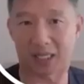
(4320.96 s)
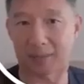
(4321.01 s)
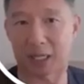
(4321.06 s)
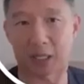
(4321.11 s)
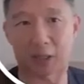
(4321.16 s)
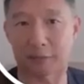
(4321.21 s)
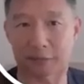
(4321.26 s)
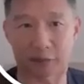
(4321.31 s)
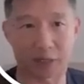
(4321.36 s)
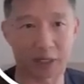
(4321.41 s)
going to
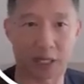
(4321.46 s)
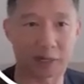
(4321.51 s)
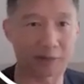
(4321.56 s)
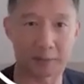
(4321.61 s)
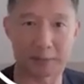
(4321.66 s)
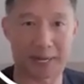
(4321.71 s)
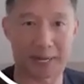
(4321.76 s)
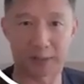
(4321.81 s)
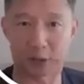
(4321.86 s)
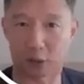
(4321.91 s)
be on the front
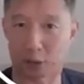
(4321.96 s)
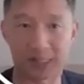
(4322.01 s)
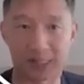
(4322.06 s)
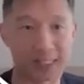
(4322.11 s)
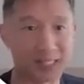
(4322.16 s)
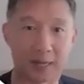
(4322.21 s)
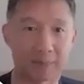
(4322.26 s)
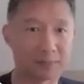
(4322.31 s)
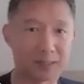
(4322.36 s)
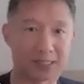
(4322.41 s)
cover page on
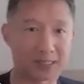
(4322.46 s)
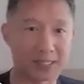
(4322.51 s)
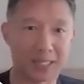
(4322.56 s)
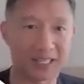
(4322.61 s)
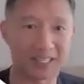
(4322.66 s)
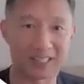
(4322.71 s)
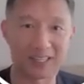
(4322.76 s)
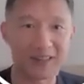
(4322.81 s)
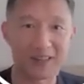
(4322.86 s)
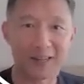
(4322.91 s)

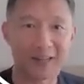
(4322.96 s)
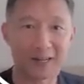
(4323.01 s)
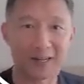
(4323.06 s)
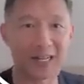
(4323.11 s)
CNBC.